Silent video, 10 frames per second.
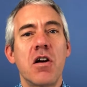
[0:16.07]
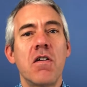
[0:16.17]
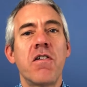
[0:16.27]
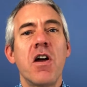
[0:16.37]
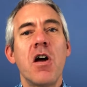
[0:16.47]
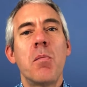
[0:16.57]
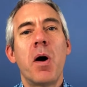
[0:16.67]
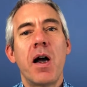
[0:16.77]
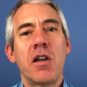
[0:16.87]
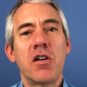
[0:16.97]
off
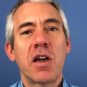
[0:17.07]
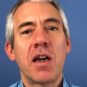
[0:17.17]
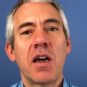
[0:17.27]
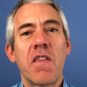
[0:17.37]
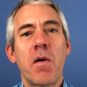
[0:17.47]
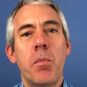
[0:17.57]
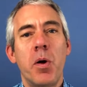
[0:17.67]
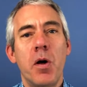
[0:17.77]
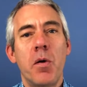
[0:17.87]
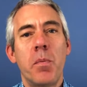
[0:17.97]
by looking at the
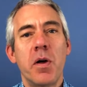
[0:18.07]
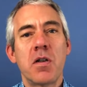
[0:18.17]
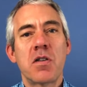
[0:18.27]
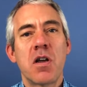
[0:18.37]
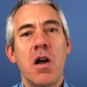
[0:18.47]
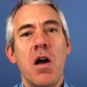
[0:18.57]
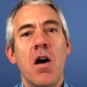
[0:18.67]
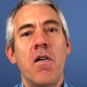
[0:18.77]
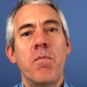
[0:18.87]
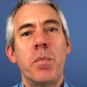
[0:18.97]
purpose
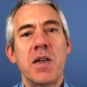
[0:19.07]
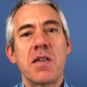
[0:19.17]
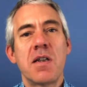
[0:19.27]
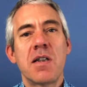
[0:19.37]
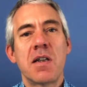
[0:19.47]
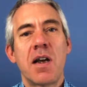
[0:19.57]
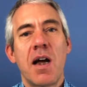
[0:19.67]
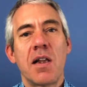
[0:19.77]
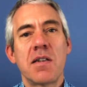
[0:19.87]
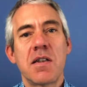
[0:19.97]
of business
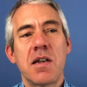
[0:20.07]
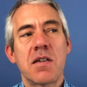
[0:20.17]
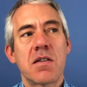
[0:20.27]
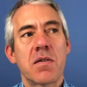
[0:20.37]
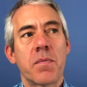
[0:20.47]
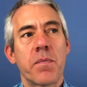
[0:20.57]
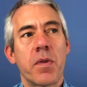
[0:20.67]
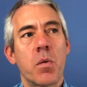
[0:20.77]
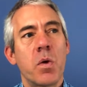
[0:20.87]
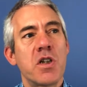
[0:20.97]
analysis,
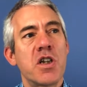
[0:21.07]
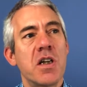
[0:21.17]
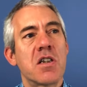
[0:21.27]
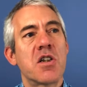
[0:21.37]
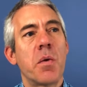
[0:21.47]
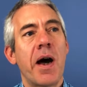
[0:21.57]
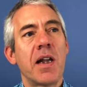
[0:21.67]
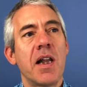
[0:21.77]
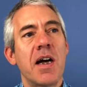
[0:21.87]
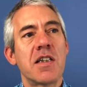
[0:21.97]
which is to
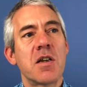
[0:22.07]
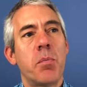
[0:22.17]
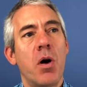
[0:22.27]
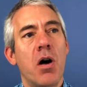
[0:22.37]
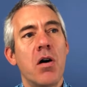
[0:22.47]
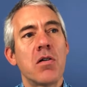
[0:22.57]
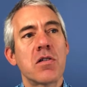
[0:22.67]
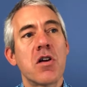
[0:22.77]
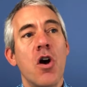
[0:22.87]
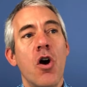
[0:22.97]
analyse a
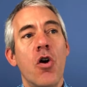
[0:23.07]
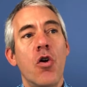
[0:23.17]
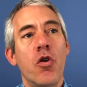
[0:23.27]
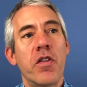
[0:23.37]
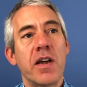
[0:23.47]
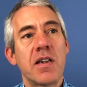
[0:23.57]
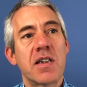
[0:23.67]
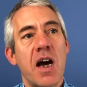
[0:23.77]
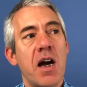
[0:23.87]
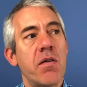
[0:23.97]
part or the
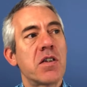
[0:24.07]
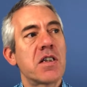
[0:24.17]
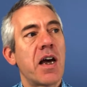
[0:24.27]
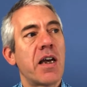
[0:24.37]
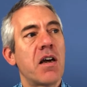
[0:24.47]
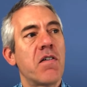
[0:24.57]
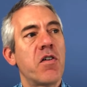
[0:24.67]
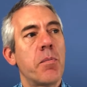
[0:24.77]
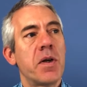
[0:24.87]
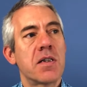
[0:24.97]
entirety of
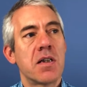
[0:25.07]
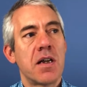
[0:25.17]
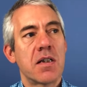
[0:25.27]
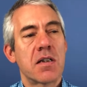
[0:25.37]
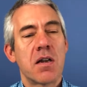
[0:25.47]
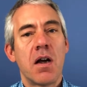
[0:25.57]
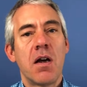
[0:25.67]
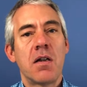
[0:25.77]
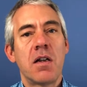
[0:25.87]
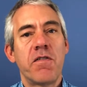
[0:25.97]
a business,
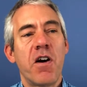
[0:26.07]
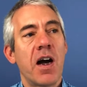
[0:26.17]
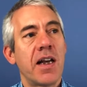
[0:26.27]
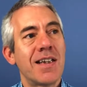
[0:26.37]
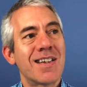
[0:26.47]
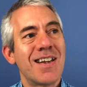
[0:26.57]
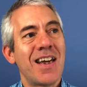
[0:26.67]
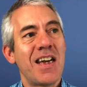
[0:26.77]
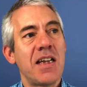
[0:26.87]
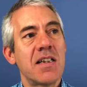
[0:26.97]
define its
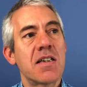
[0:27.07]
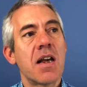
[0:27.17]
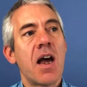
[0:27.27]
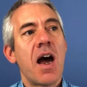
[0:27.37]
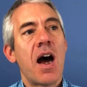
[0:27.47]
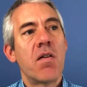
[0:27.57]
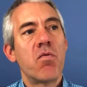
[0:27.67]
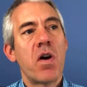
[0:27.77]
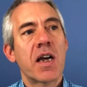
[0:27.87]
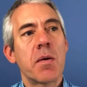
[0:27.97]
needs
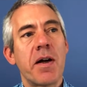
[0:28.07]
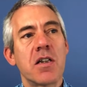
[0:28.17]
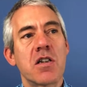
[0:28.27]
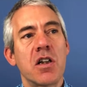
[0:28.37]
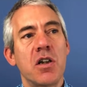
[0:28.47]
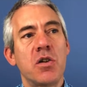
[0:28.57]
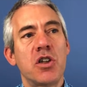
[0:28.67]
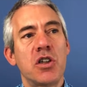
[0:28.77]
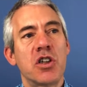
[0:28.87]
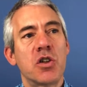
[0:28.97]
and recommend
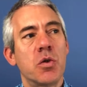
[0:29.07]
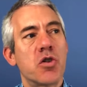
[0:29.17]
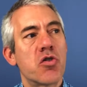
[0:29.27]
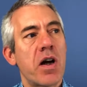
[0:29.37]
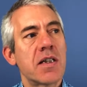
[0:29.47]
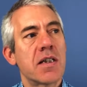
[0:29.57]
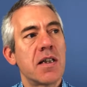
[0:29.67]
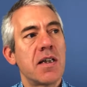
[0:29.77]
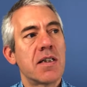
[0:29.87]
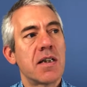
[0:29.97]
solutions to address
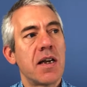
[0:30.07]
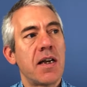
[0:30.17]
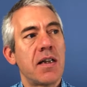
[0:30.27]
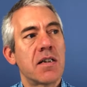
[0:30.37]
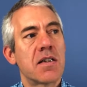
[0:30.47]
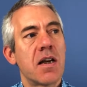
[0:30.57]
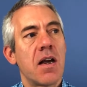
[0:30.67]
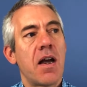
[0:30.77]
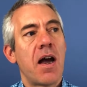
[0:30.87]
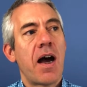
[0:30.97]
these needs
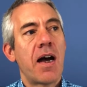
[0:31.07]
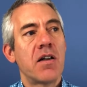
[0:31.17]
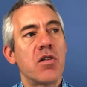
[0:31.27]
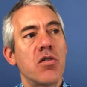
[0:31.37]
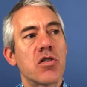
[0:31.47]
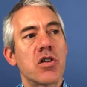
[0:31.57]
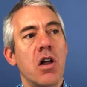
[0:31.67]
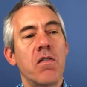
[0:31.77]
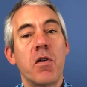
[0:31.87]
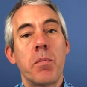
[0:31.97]
and/or
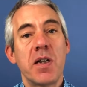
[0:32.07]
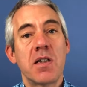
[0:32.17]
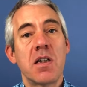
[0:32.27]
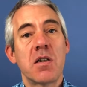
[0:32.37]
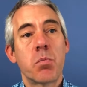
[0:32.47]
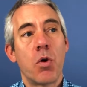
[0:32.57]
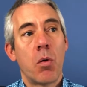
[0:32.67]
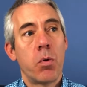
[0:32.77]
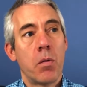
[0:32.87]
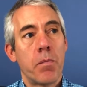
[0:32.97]
solve a business
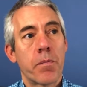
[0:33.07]
problem.